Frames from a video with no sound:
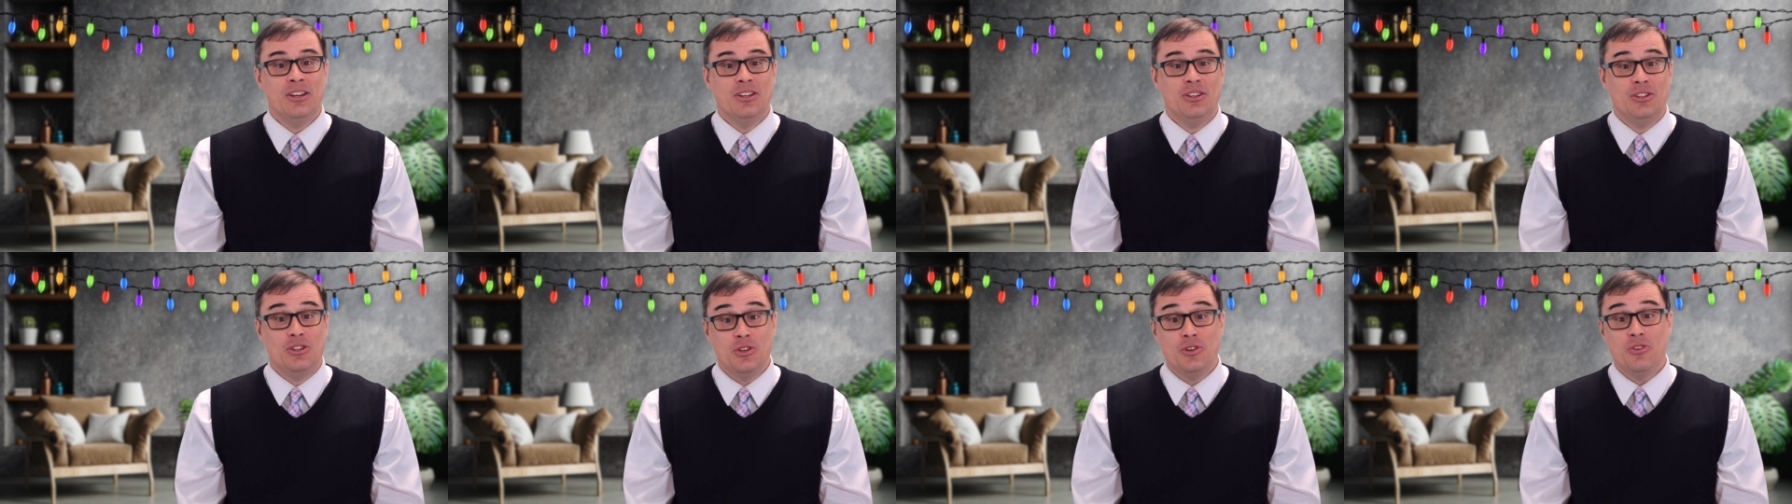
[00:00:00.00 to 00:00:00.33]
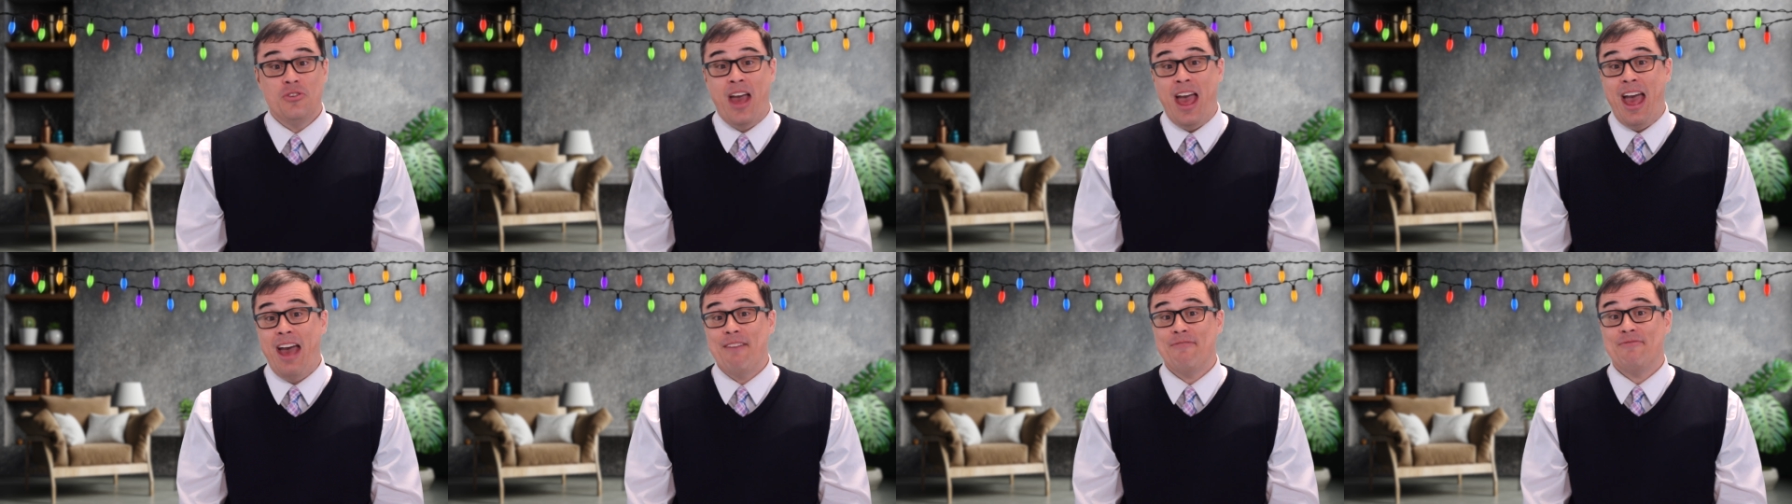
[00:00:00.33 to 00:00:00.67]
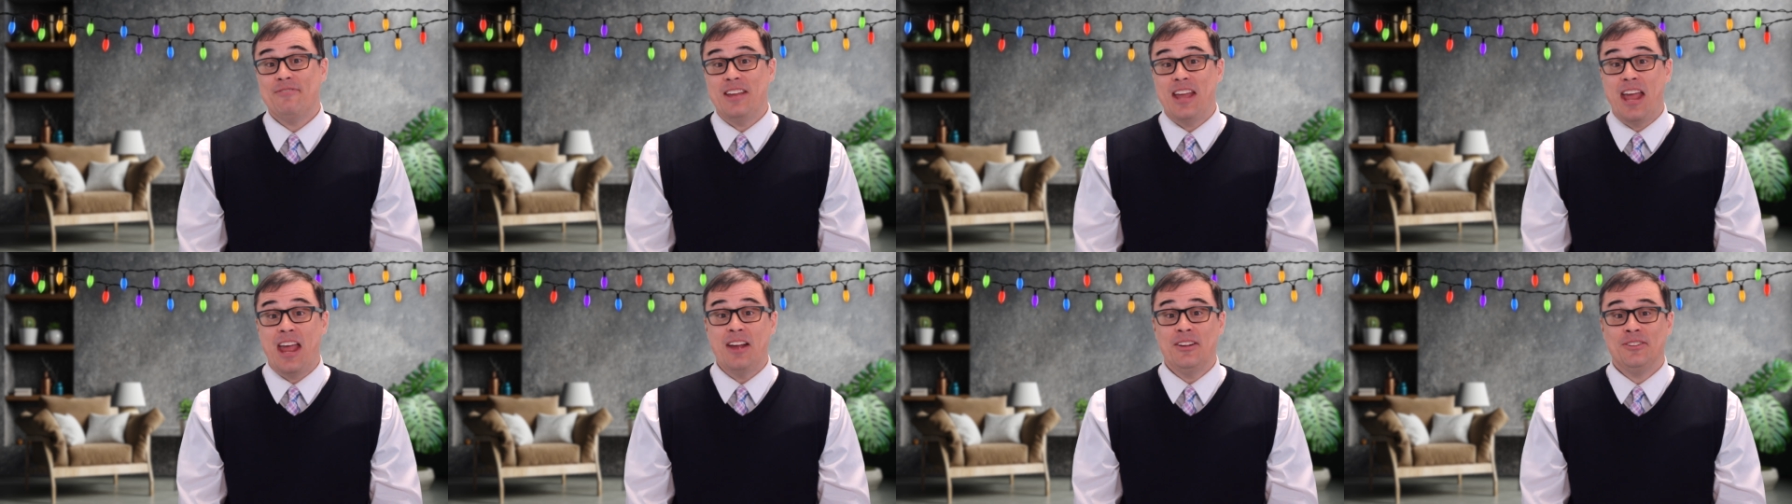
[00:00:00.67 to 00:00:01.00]
Do you have
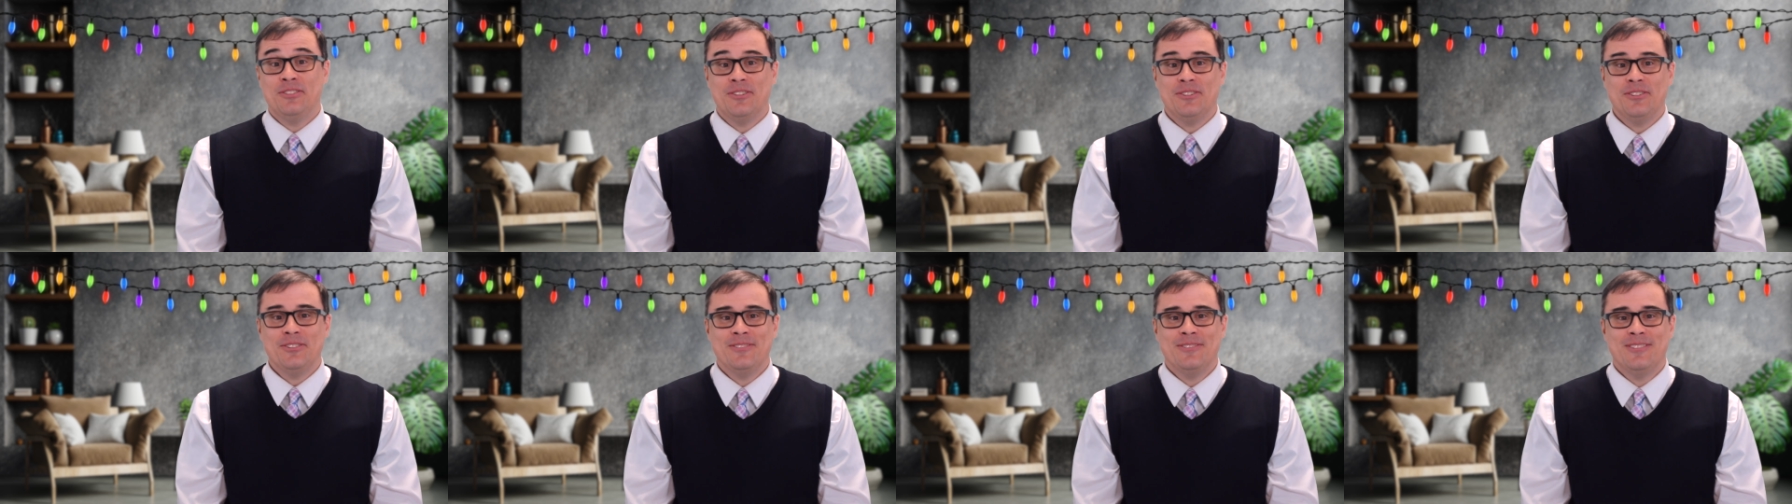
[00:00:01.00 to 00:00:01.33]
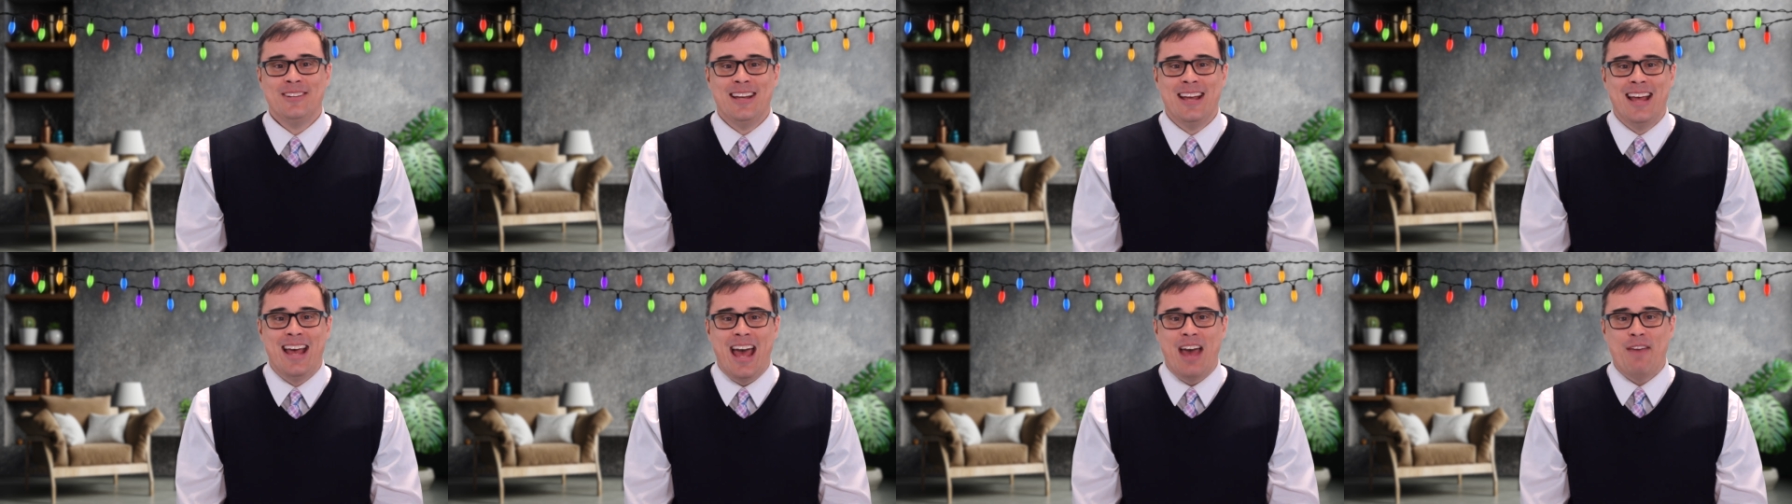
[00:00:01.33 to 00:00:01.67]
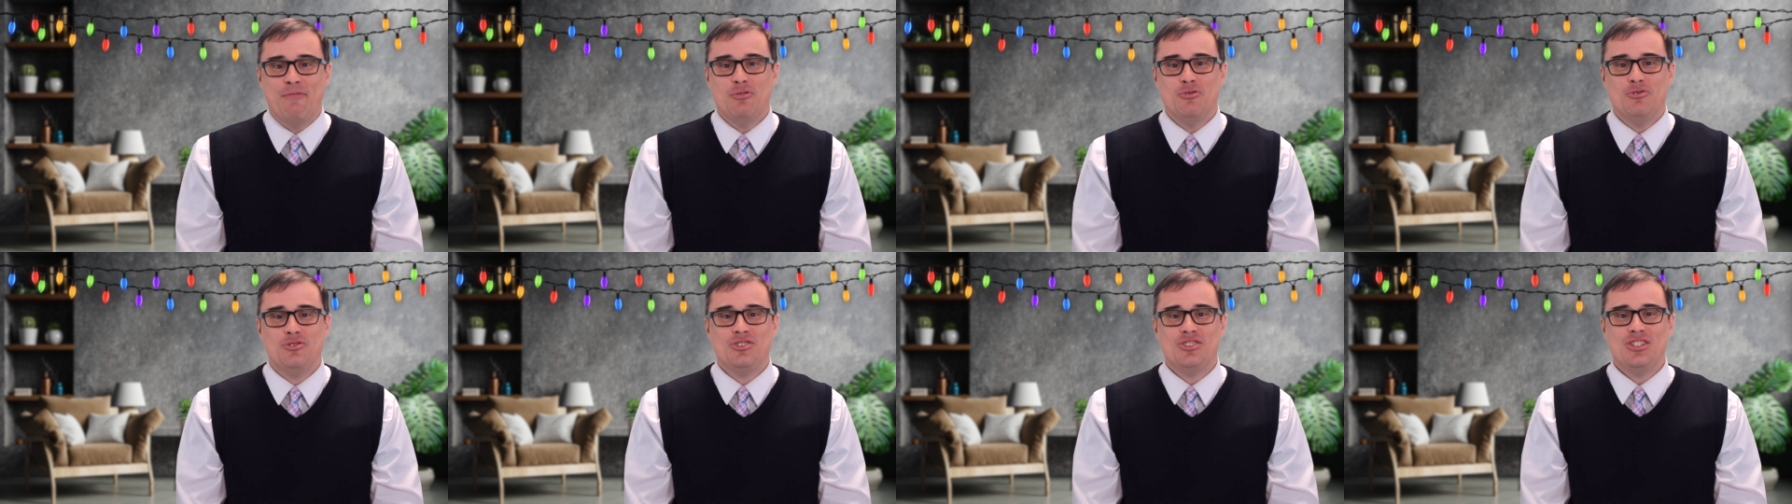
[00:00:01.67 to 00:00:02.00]
the answer?
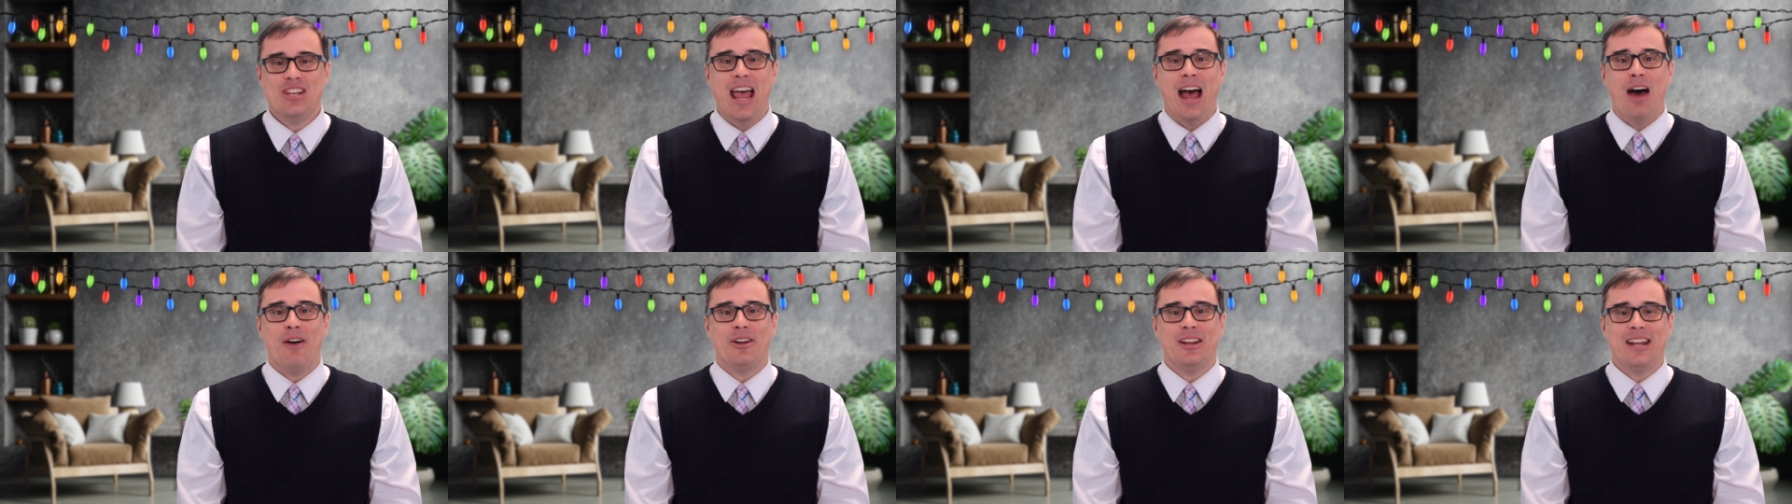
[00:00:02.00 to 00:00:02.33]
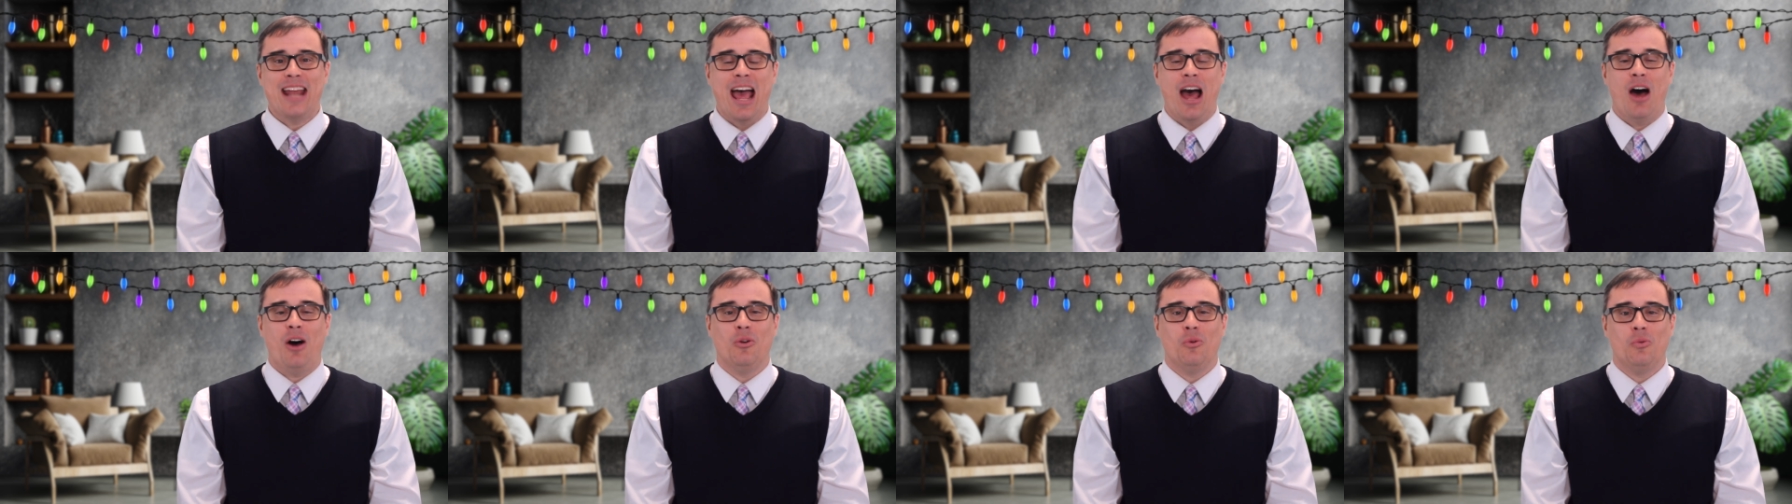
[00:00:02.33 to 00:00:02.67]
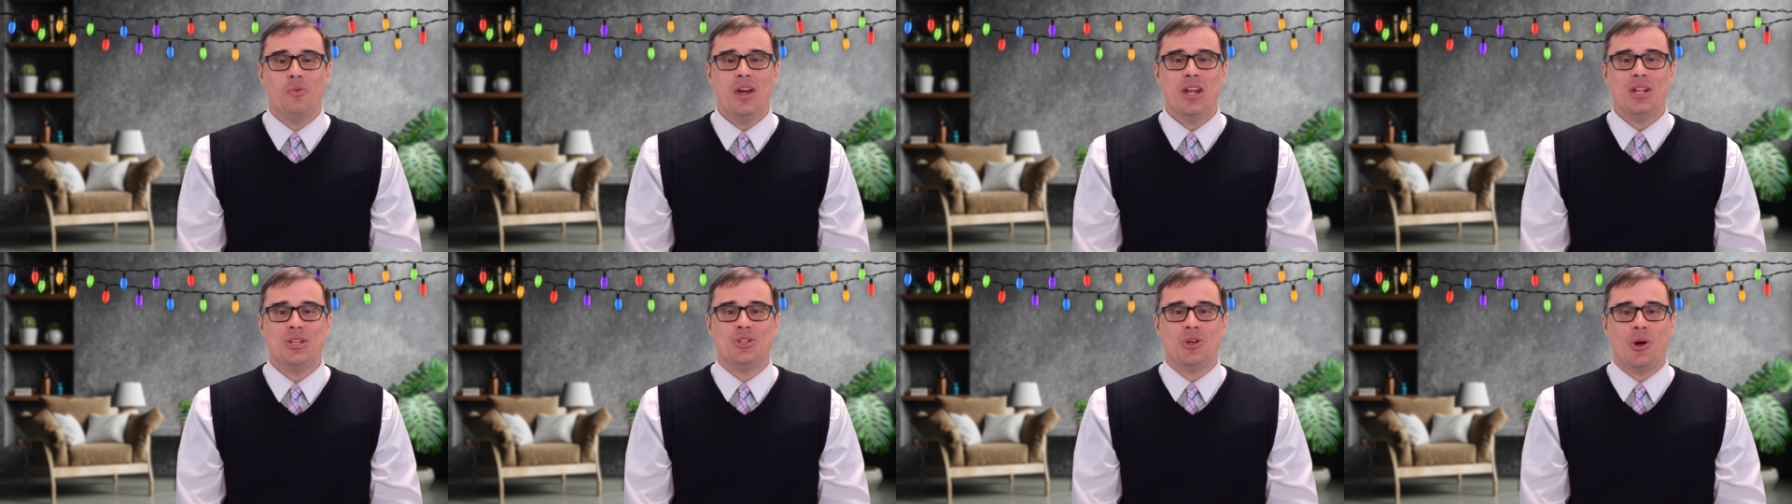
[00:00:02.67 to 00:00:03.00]
Have you shouted out
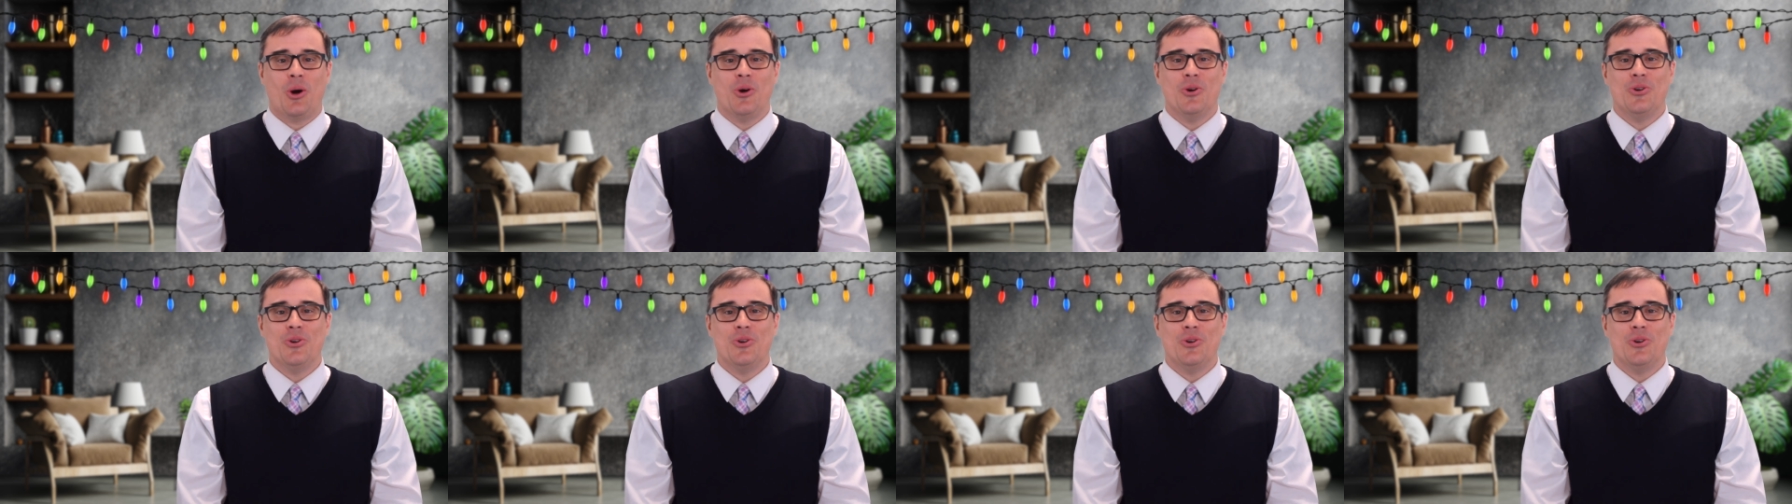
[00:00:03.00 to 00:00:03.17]
which